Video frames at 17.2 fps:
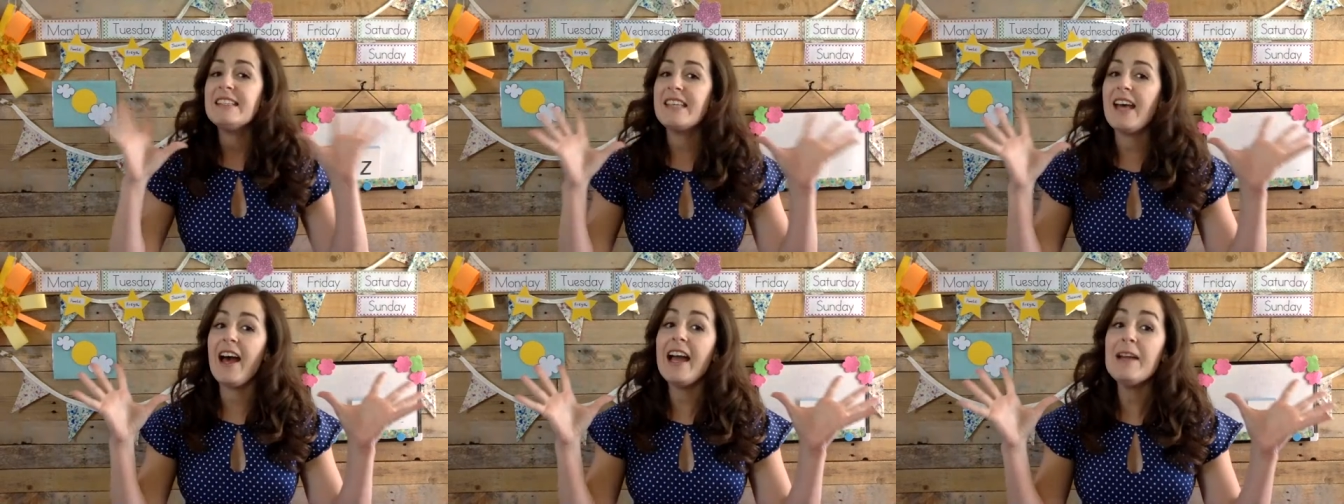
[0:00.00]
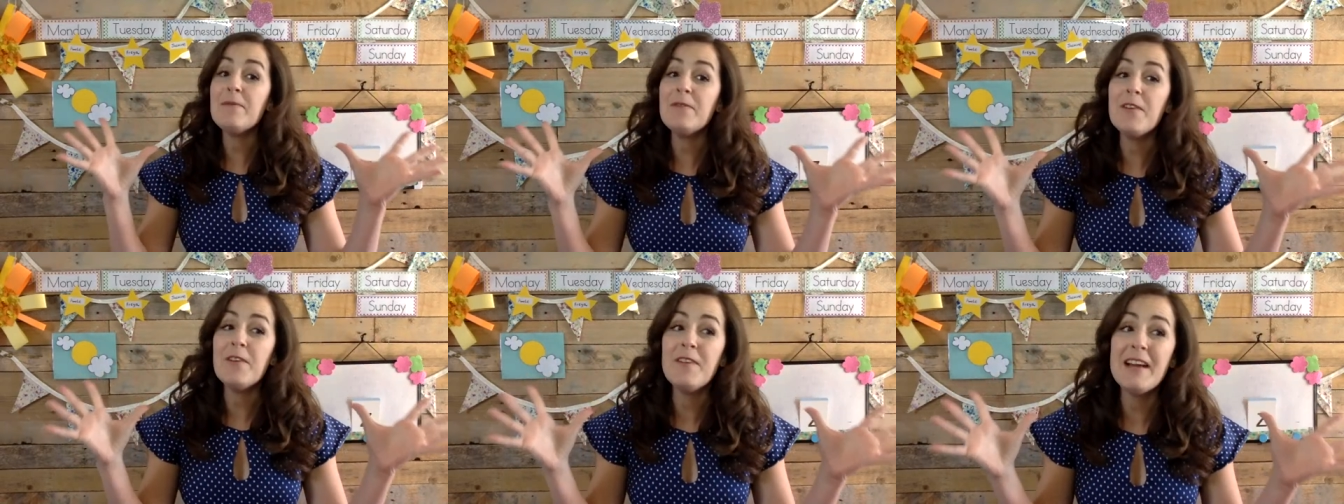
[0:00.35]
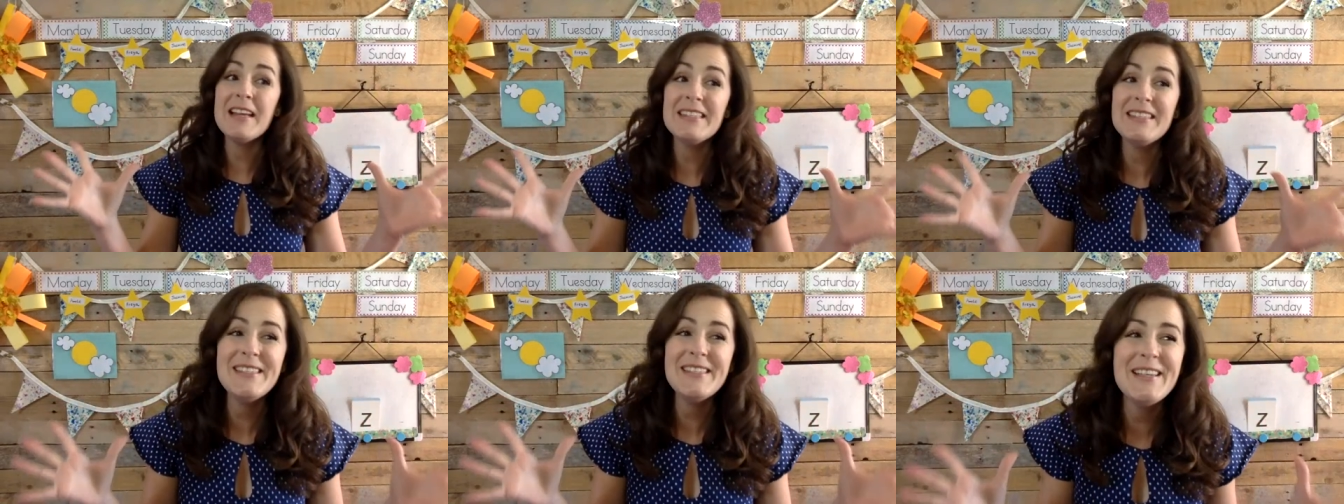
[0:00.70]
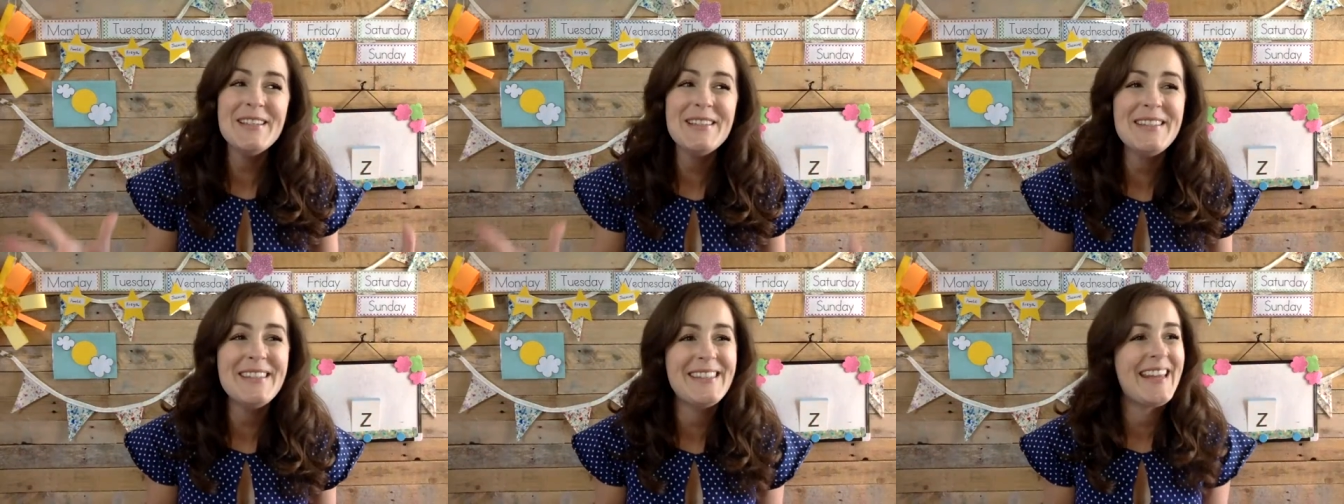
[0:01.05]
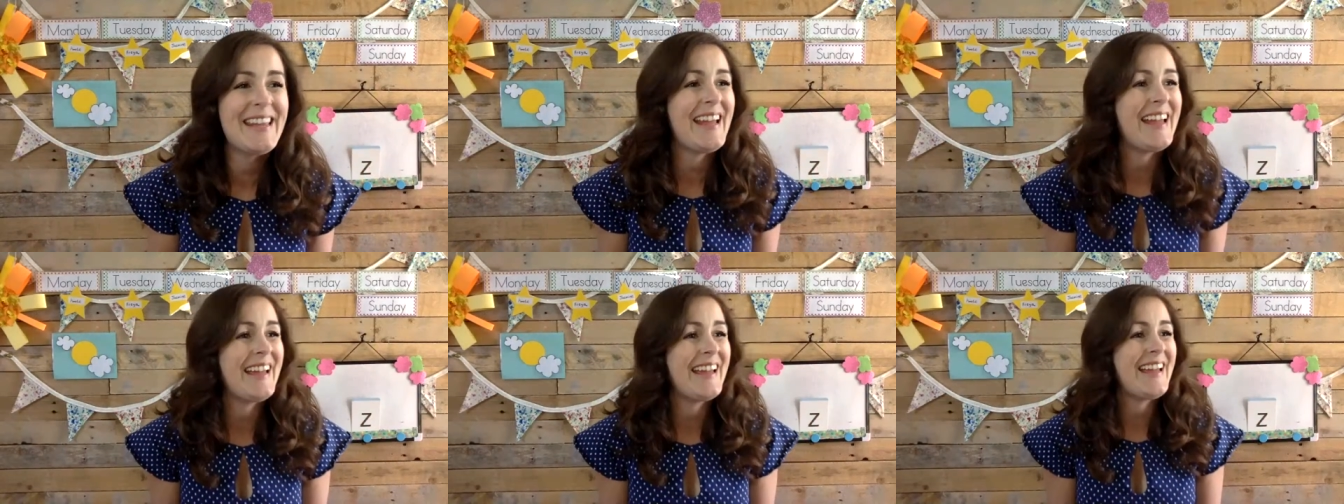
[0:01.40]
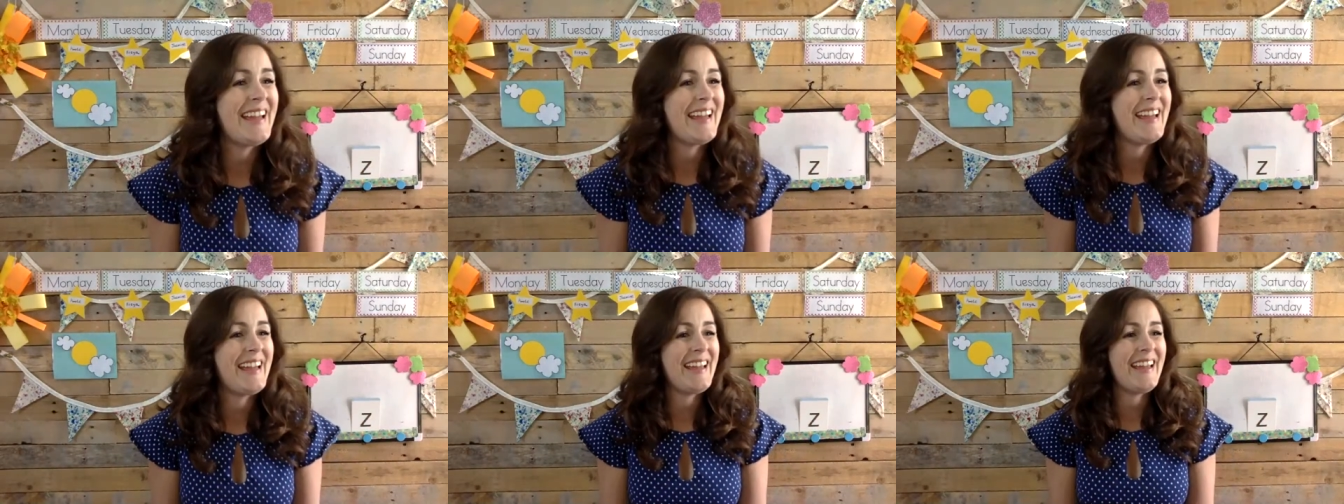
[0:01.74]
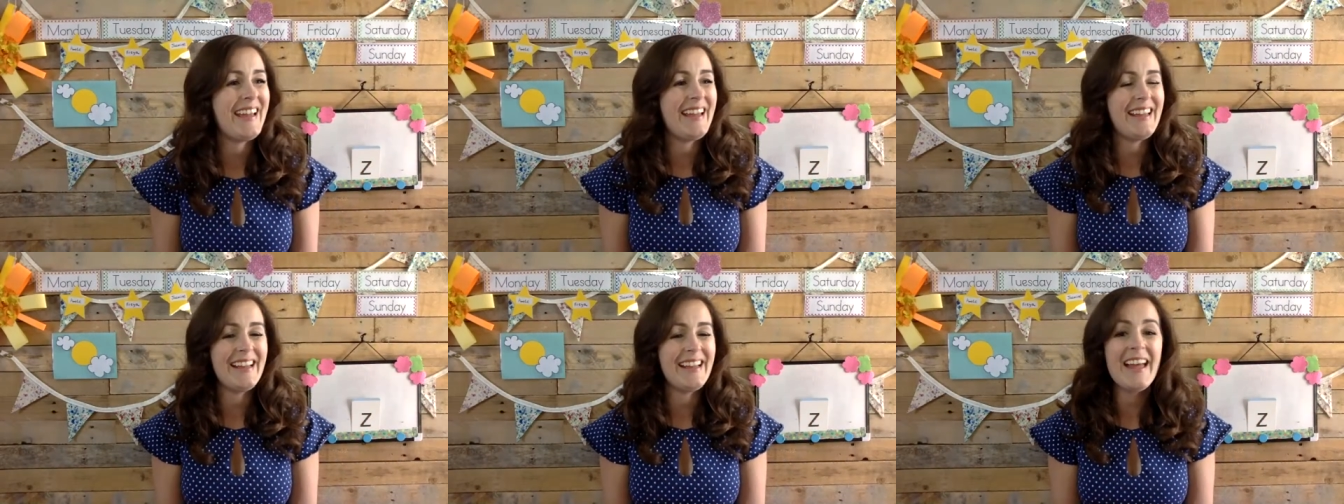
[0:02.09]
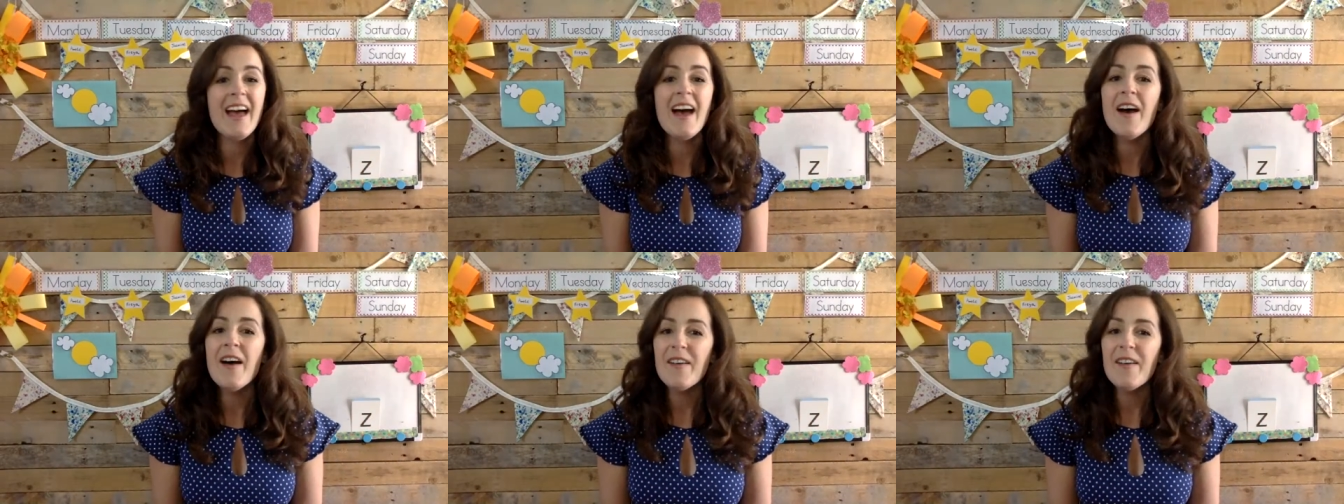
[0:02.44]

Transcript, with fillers: Time for us to sing.